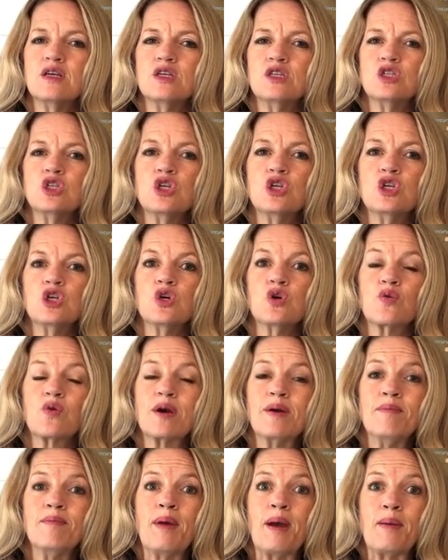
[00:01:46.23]
Do you
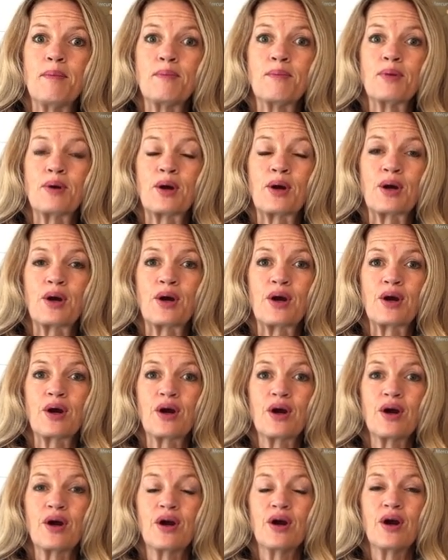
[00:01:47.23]

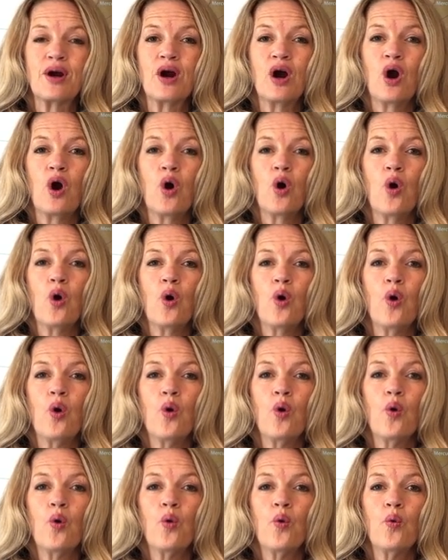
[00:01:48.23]
remember
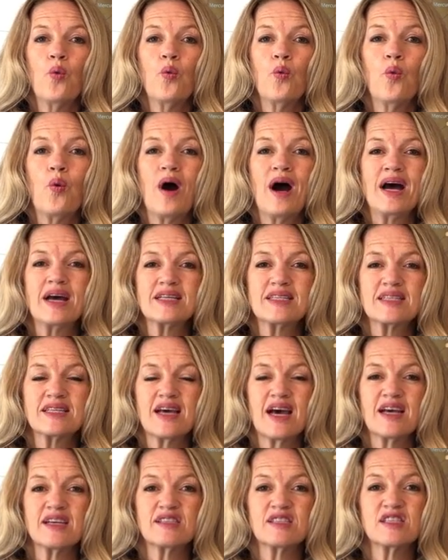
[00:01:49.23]
what
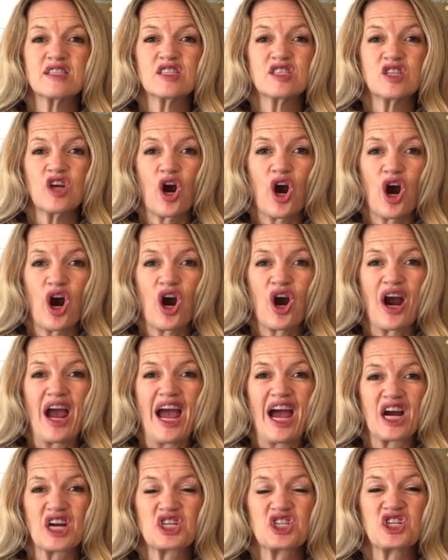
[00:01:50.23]
a star
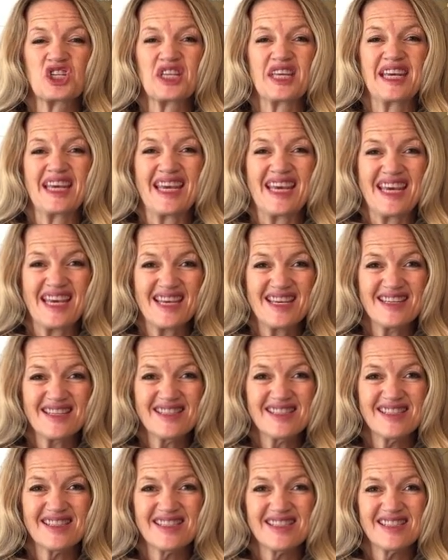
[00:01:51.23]
actually is?
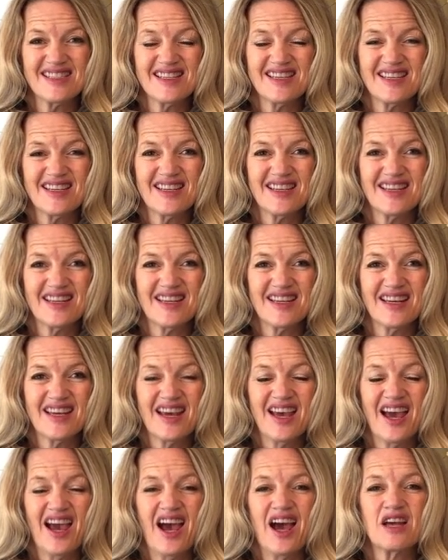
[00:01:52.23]

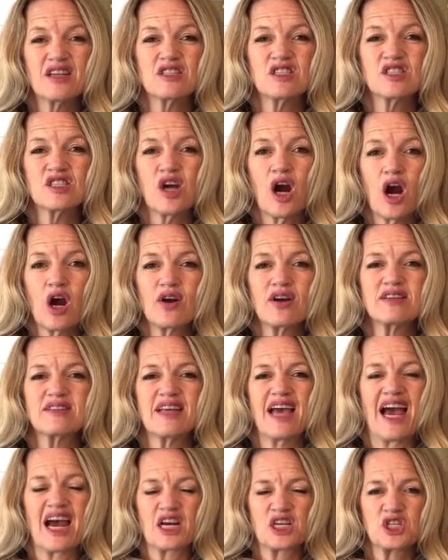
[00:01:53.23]
A star is
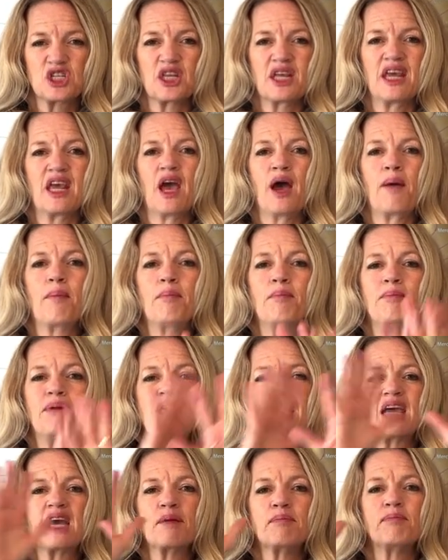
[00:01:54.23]
actually a
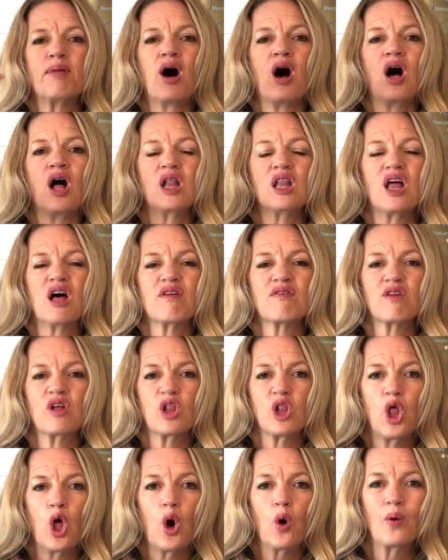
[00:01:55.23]
big ball of
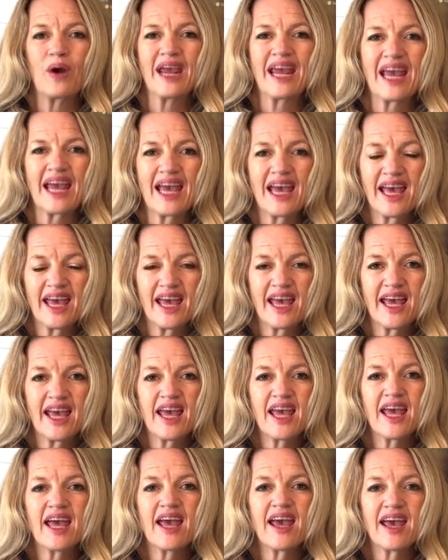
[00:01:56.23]
glowing
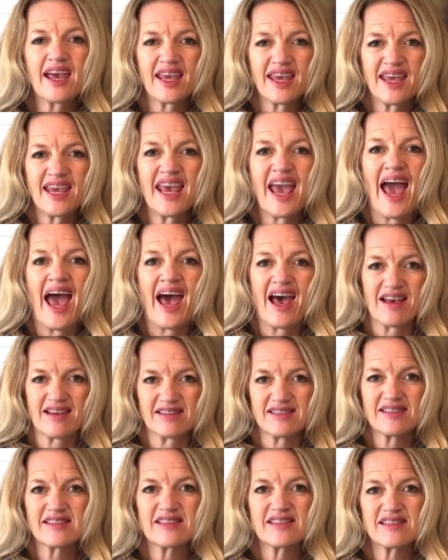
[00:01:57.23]
gas,
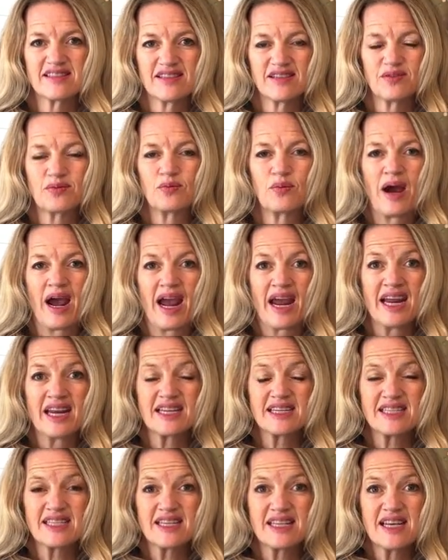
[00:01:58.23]

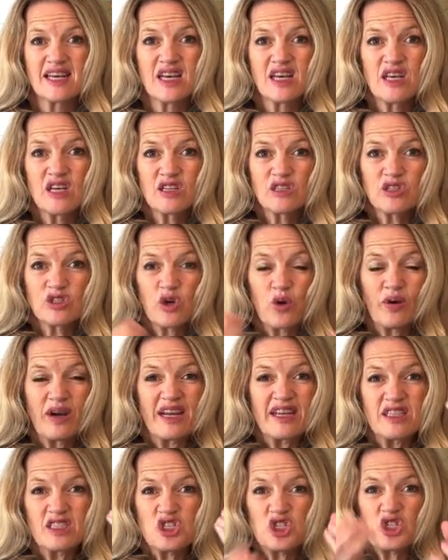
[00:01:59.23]
right? So
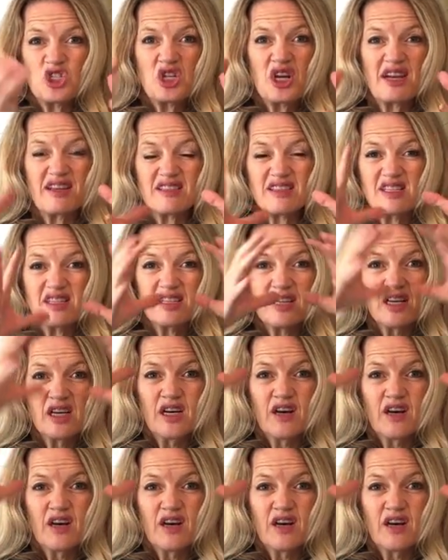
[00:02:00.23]
it's just